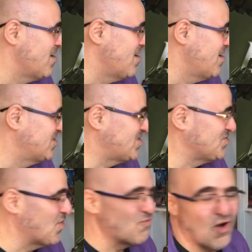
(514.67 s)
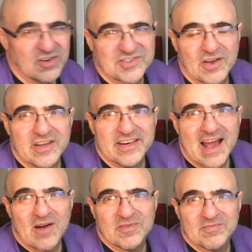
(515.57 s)
This is a rock solid
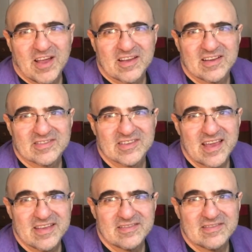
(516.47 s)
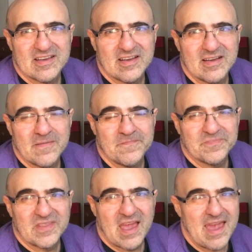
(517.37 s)
album, like I said.
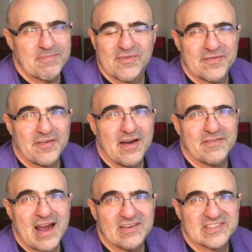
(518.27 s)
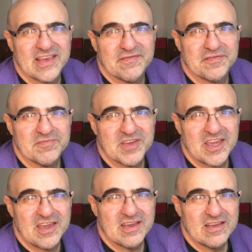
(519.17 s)
8.5 out of 10 for
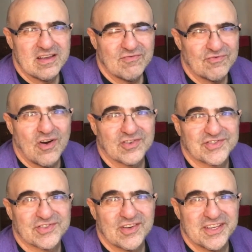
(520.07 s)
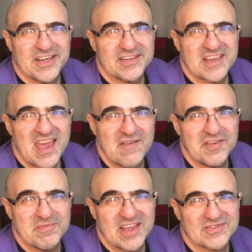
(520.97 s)
me. Rock solid,
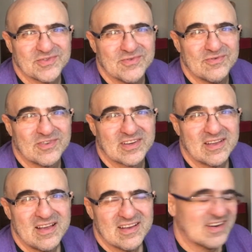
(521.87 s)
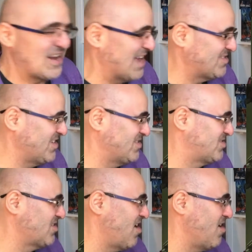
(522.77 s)
heavy metal, classic
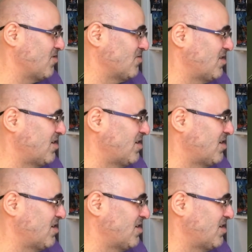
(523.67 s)
style.